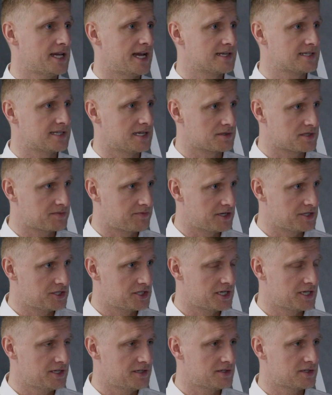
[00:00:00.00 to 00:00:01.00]
Excel
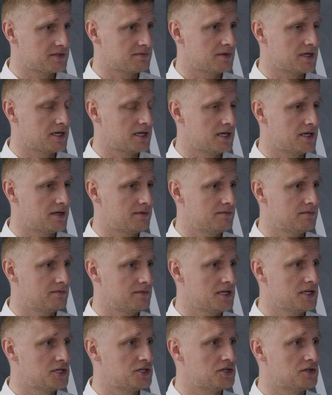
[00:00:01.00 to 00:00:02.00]
spreadsheets.
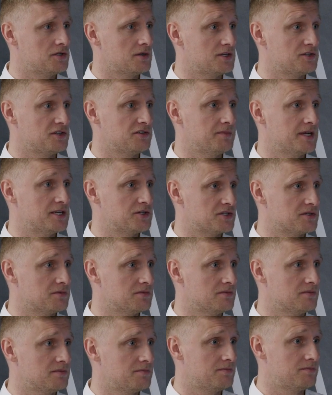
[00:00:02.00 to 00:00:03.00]
The issue, as you've
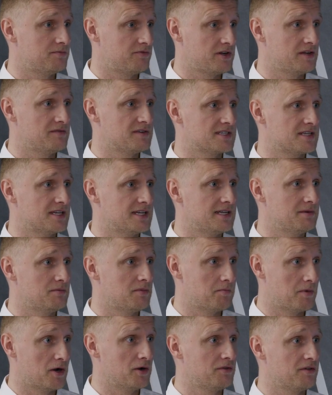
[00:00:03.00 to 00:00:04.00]
mentioned previously
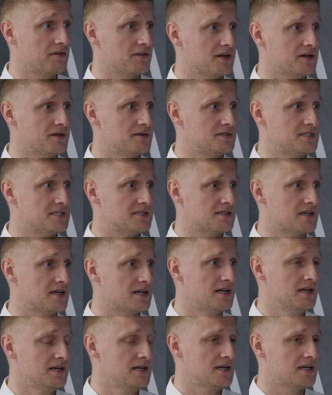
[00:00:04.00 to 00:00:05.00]
with both of those, is
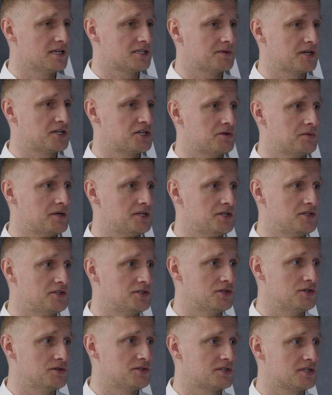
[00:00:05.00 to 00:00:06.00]
that especially when you
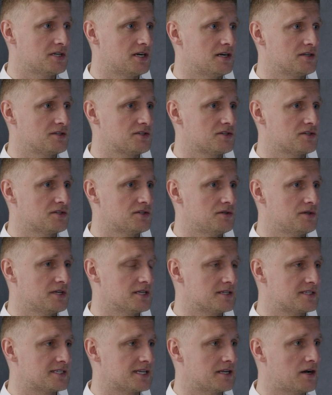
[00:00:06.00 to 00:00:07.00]
do start to
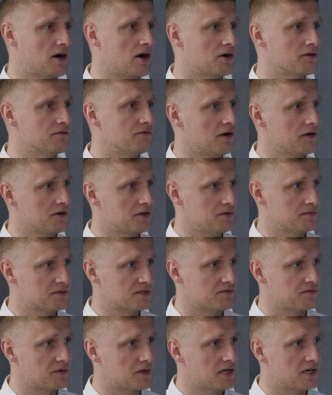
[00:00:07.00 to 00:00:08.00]
consider high
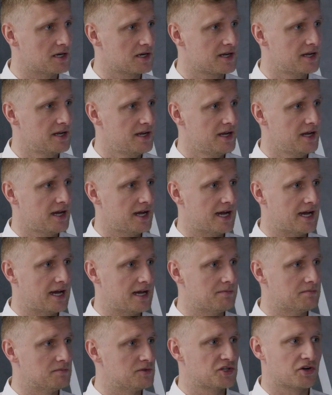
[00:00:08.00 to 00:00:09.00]
volumes of work,
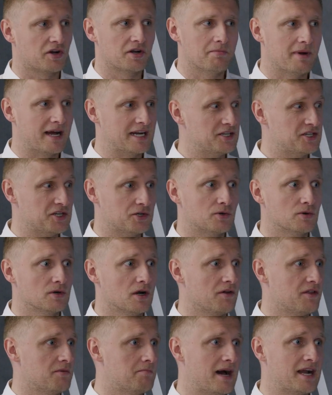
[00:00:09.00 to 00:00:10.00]
trying to manage it
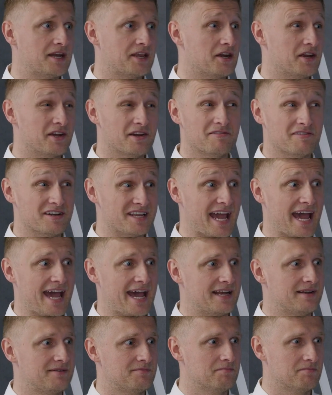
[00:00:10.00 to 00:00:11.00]
all either manually or in your
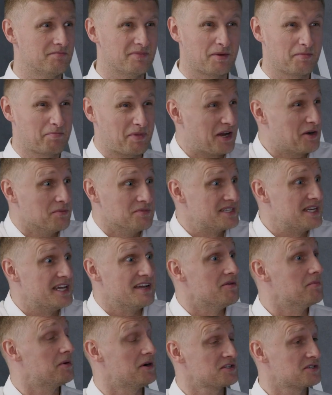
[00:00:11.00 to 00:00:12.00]
head becomes
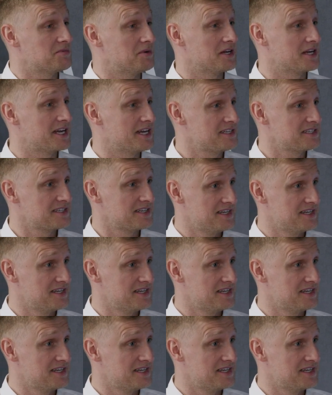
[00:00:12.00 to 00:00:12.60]
near impossible, I guess.